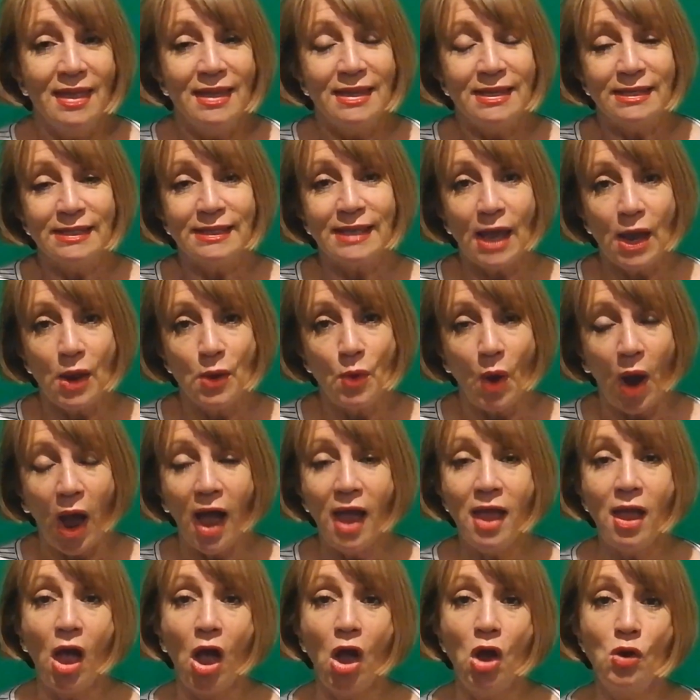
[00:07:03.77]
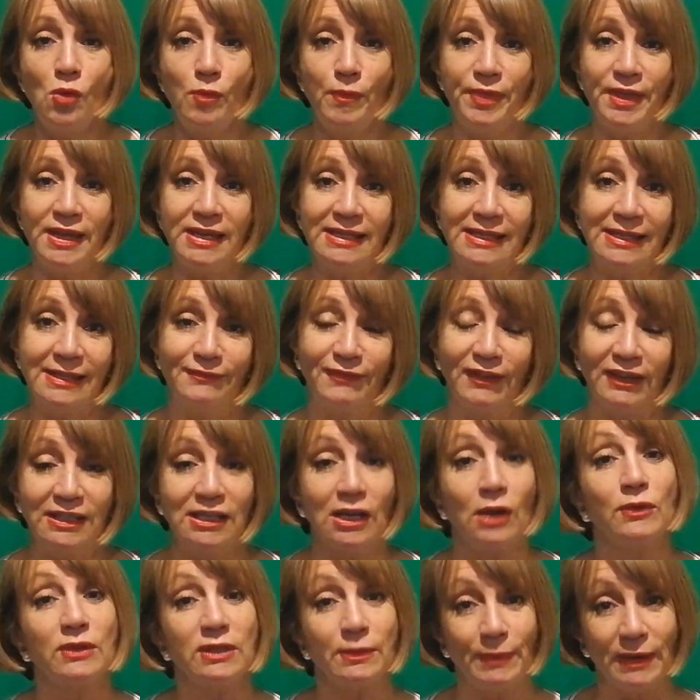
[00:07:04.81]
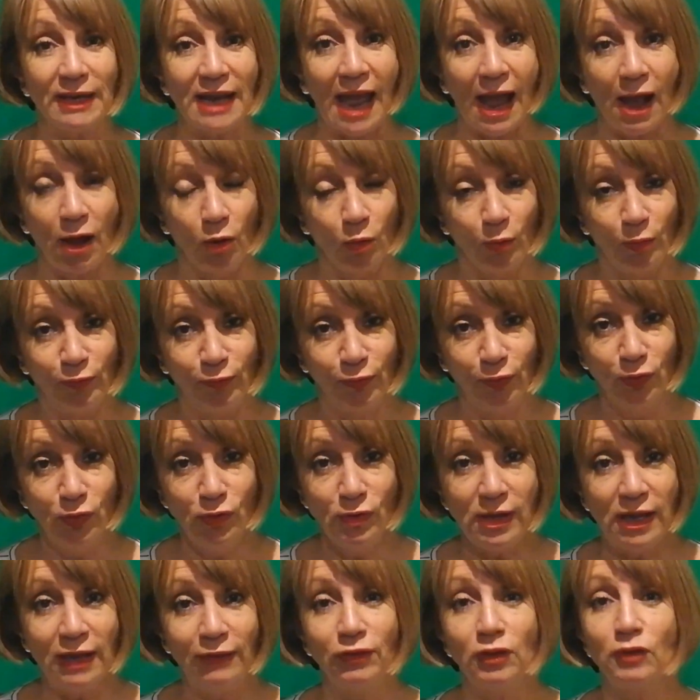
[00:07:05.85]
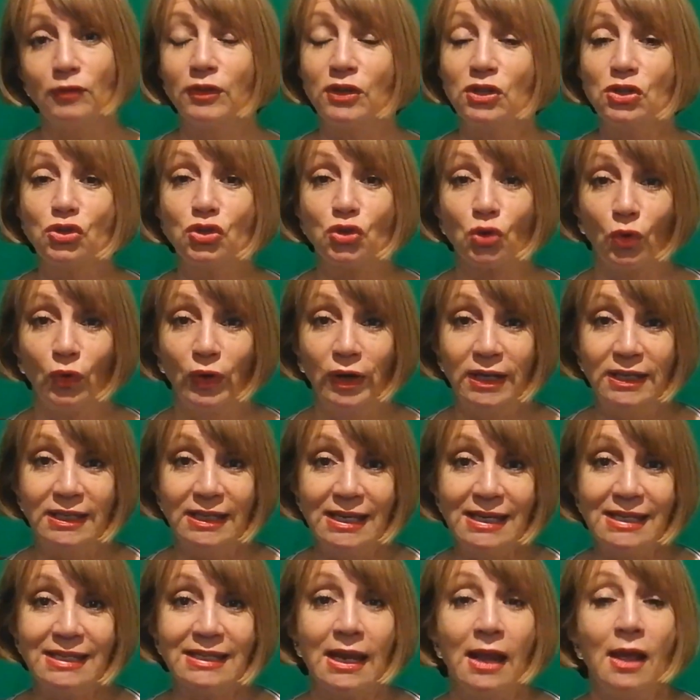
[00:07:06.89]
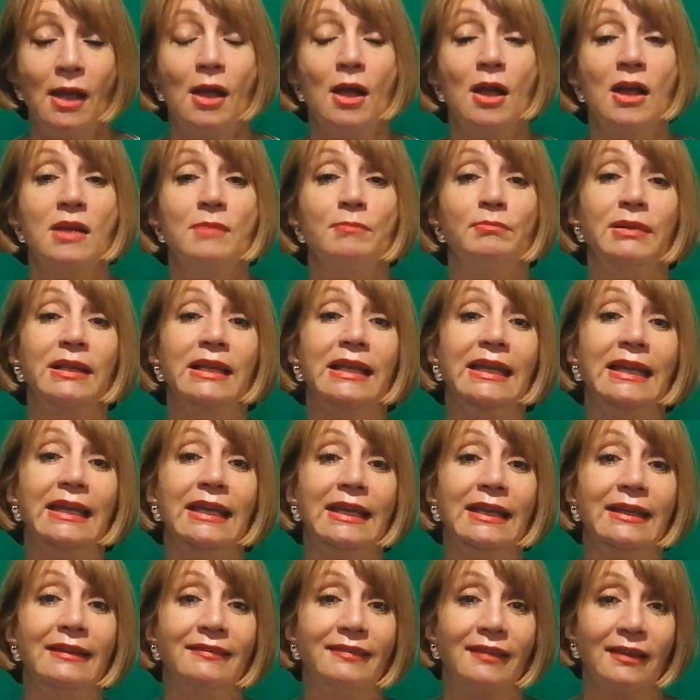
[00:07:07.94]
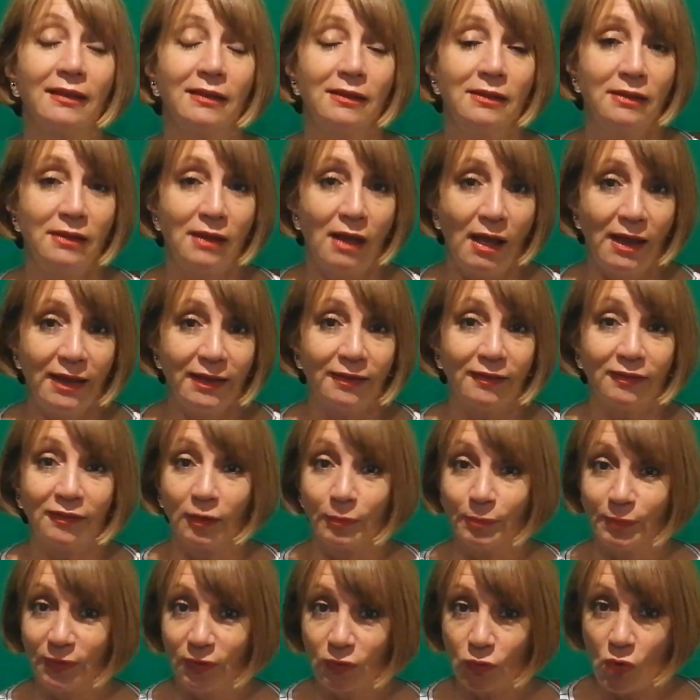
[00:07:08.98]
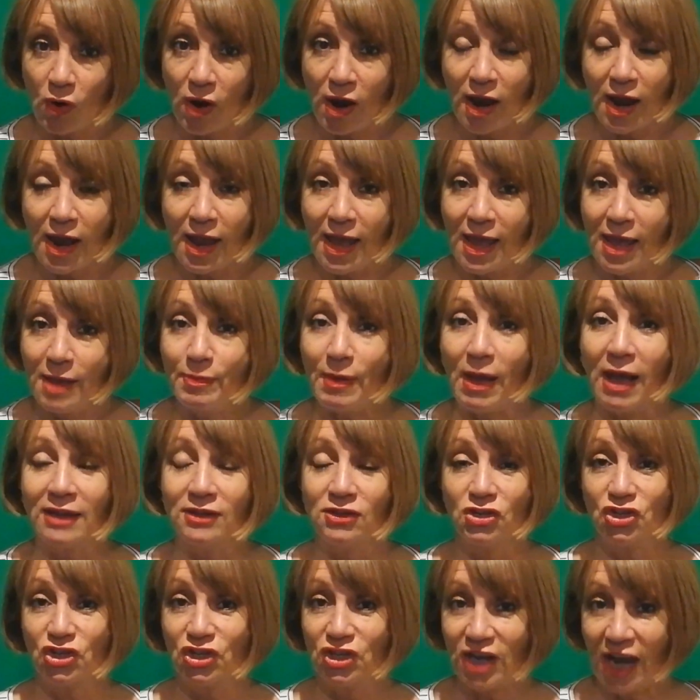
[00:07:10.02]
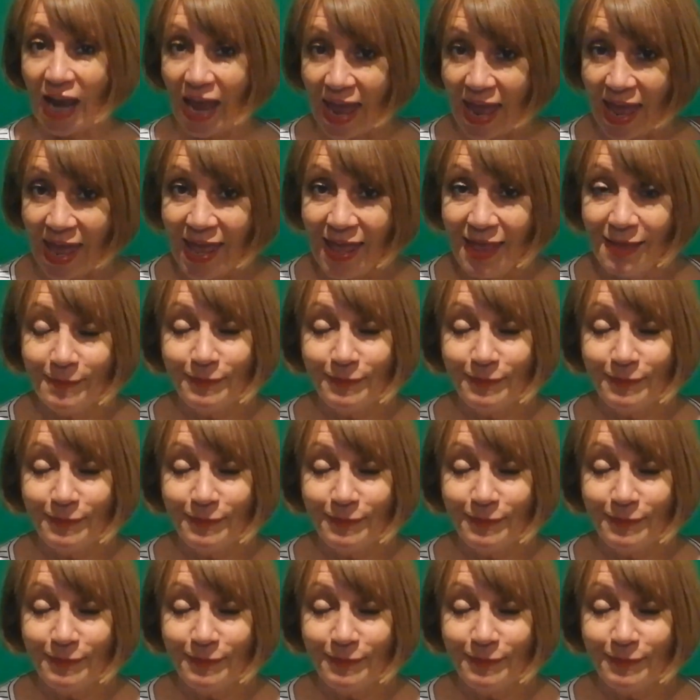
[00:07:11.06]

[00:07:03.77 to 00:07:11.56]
So I hope this video has been helpful. If you've enjoyed it, please like, subscribe and share.